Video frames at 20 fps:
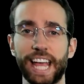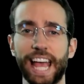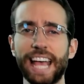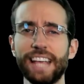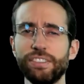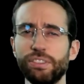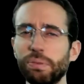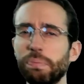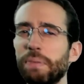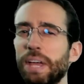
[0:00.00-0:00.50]

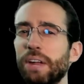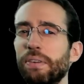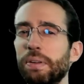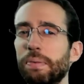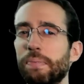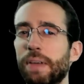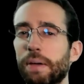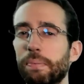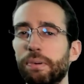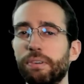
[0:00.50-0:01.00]
As you may
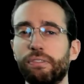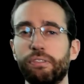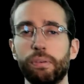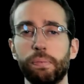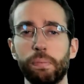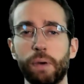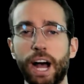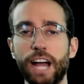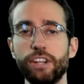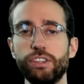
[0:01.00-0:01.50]
remember
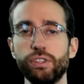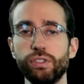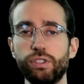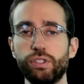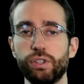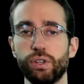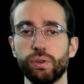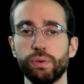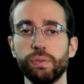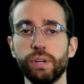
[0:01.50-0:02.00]
from Module
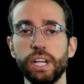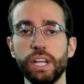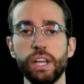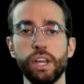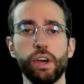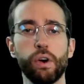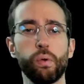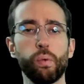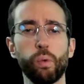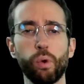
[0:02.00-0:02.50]
2,
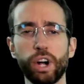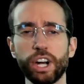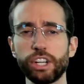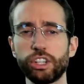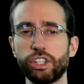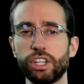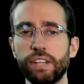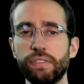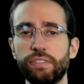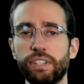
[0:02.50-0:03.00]
work
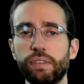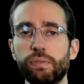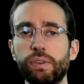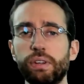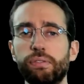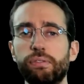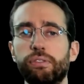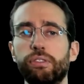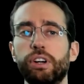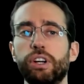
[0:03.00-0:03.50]
shifting
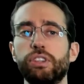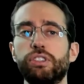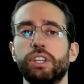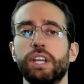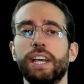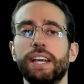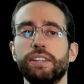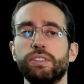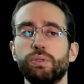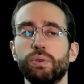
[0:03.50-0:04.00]
refers
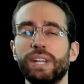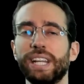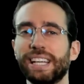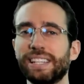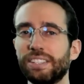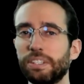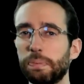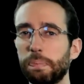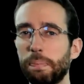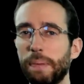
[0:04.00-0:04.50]
to an
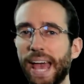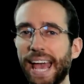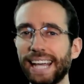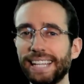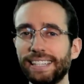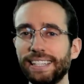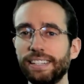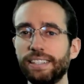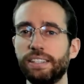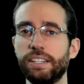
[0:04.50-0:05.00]

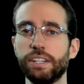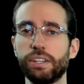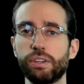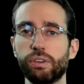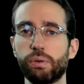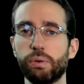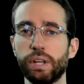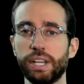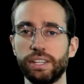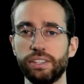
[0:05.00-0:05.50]
expected
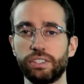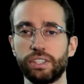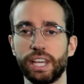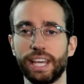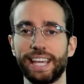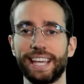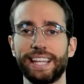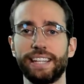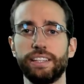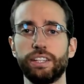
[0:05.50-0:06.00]
decrease
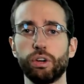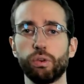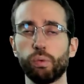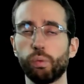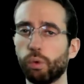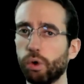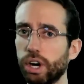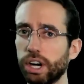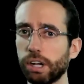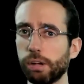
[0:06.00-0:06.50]
in the
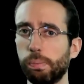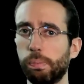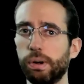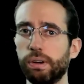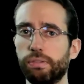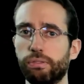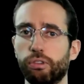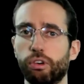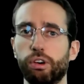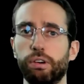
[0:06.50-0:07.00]
work
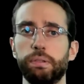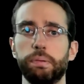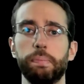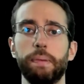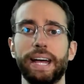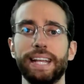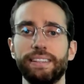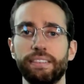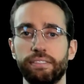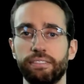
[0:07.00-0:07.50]
performed
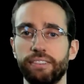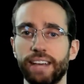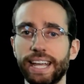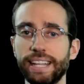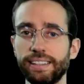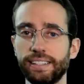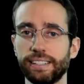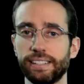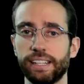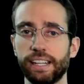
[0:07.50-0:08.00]
by the
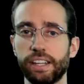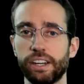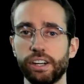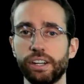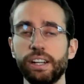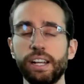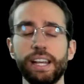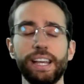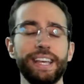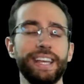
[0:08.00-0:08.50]

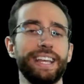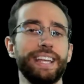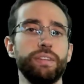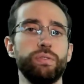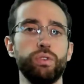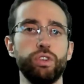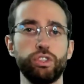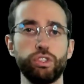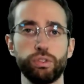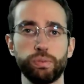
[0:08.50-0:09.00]
ventilator in
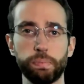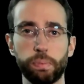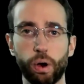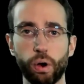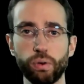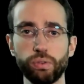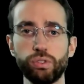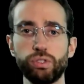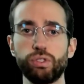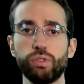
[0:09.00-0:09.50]

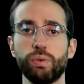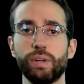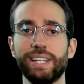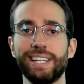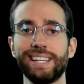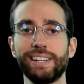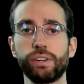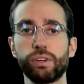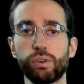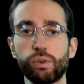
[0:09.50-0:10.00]
response to an
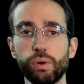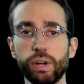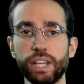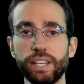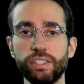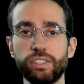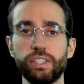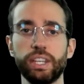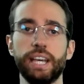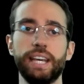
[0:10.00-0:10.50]

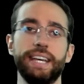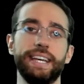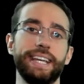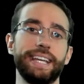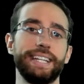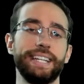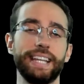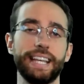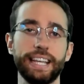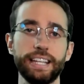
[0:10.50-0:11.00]
increase
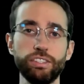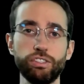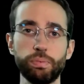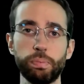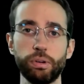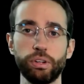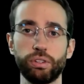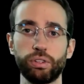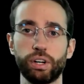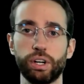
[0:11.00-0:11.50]
in
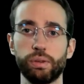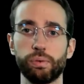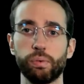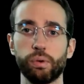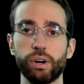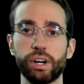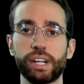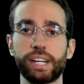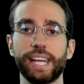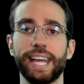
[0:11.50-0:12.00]
inspiratory
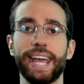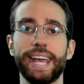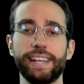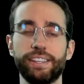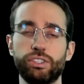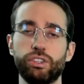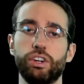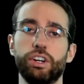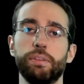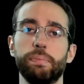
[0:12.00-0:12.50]
work
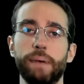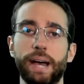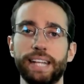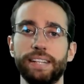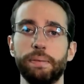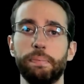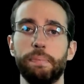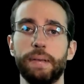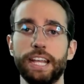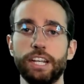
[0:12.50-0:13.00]
exerted by
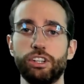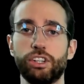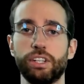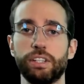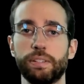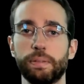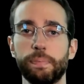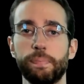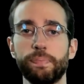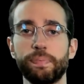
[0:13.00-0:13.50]
the
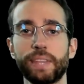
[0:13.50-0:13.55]
patient.